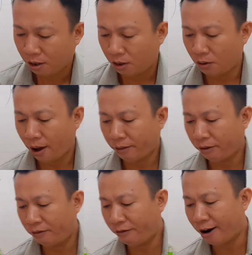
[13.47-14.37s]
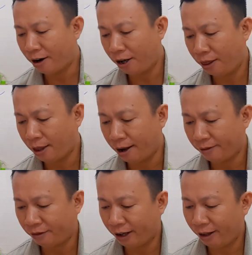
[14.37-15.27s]
You have to find
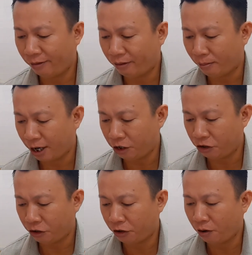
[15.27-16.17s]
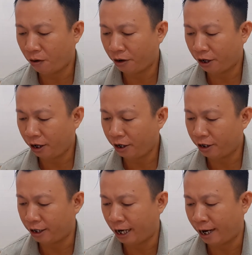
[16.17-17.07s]
enough information on
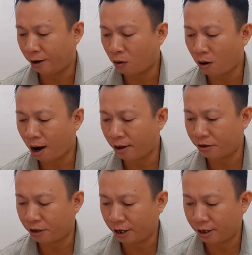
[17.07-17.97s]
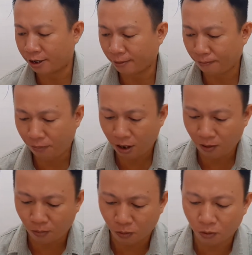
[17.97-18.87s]
internet or asking some
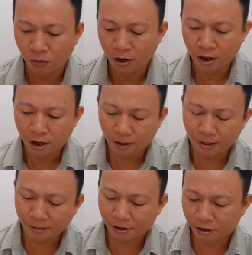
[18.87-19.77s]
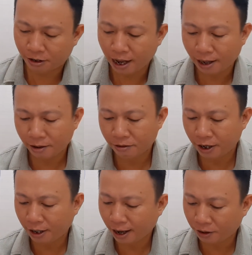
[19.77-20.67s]
people about the
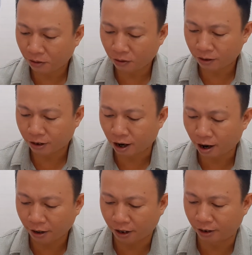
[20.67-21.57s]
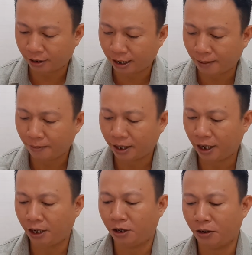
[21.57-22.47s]
salary that your target
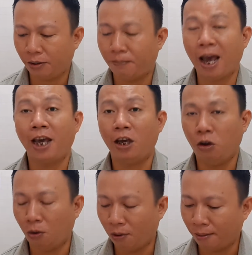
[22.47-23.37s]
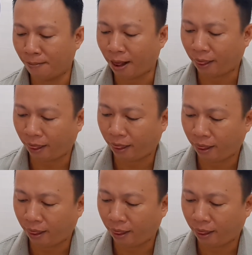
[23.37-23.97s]
company could pay you a month.